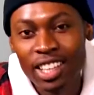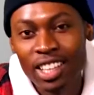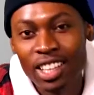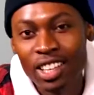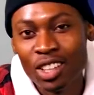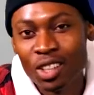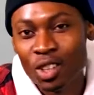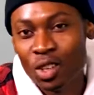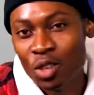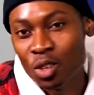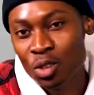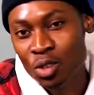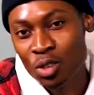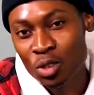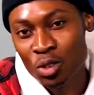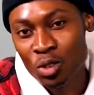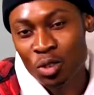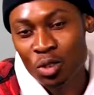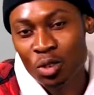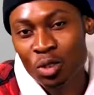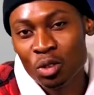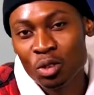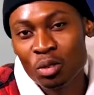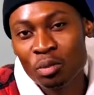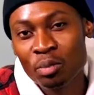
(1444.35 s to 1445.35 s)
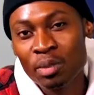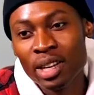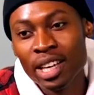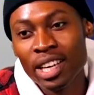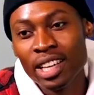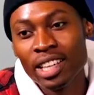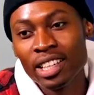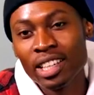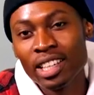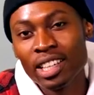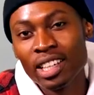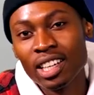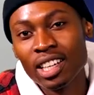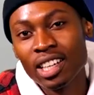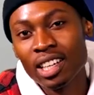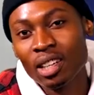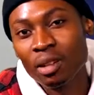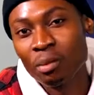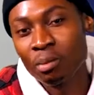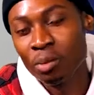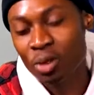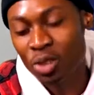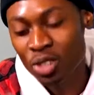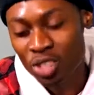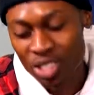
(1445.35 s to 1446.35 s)
And also my
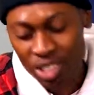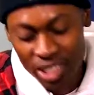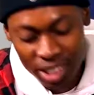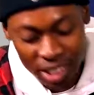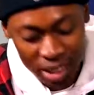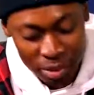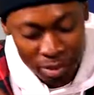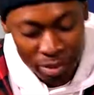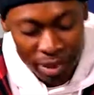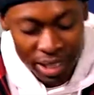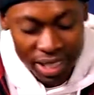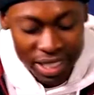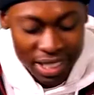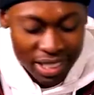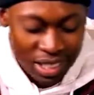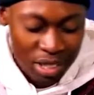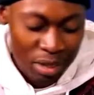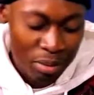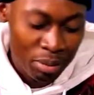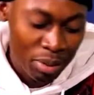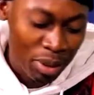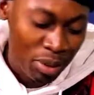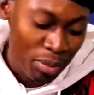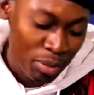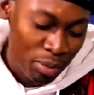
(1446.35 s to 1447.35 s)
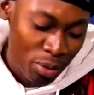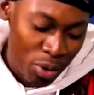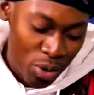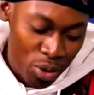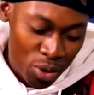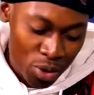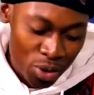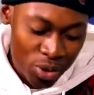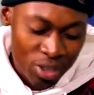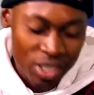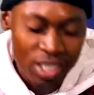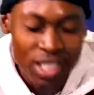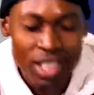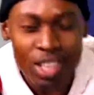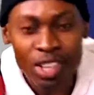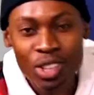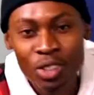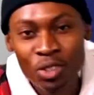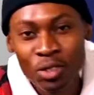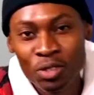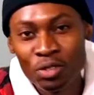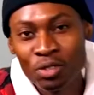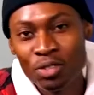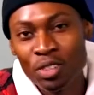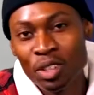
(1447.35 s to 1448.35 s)
project, My Last Year Being Broke,
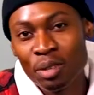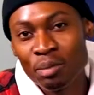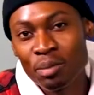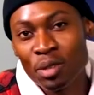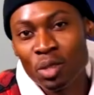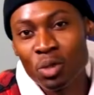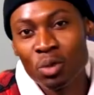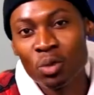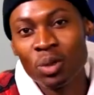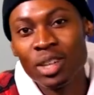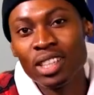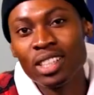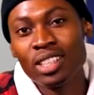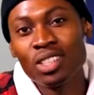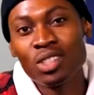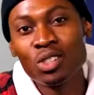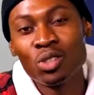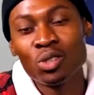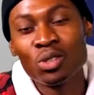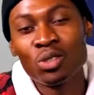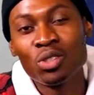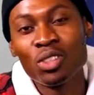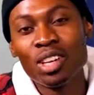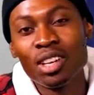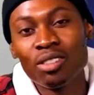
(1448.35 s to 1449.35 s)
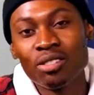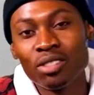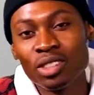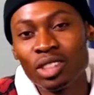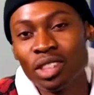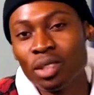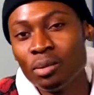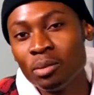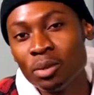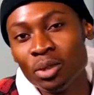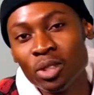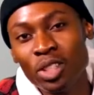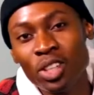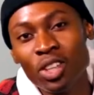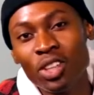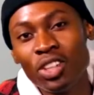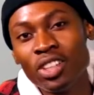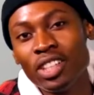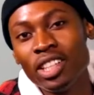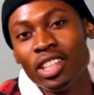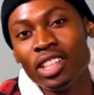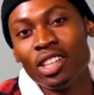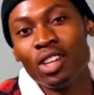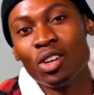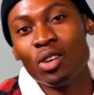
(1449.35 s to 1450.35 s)
Hood Famous 1 and 2, available
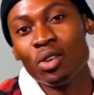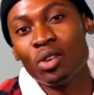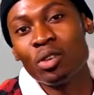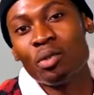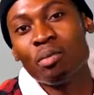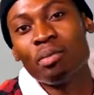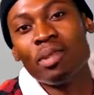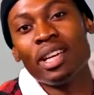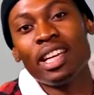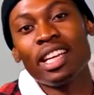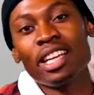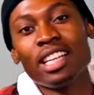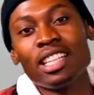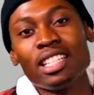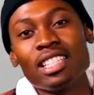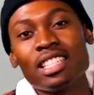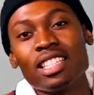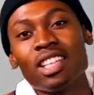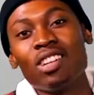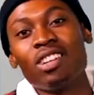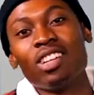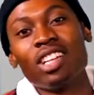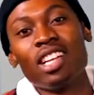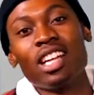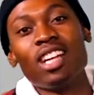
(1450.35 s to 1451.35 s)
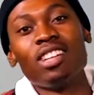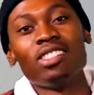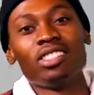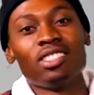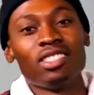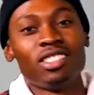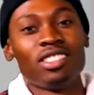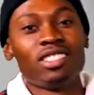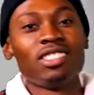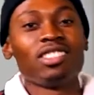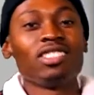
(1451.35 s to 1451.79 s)
on Audio Mac and SoundCloud.